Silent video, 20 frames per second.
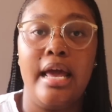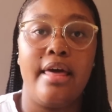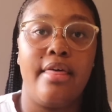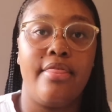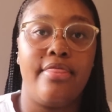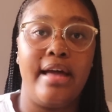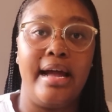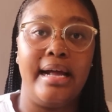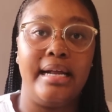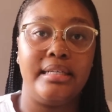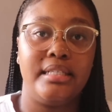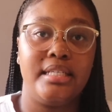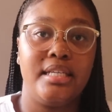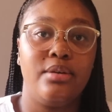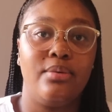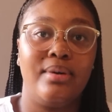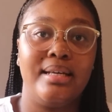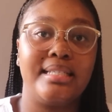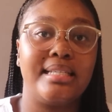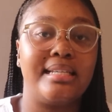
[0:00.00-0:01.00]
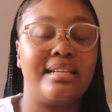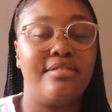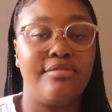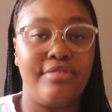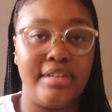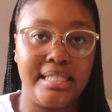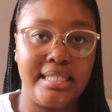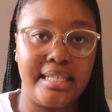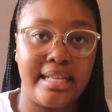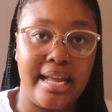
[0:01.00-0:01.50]
that he wasn't
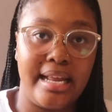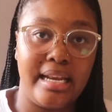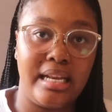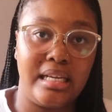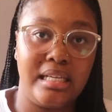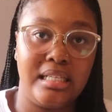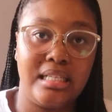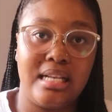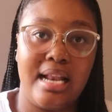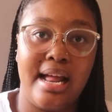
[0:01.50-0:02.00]
investigating it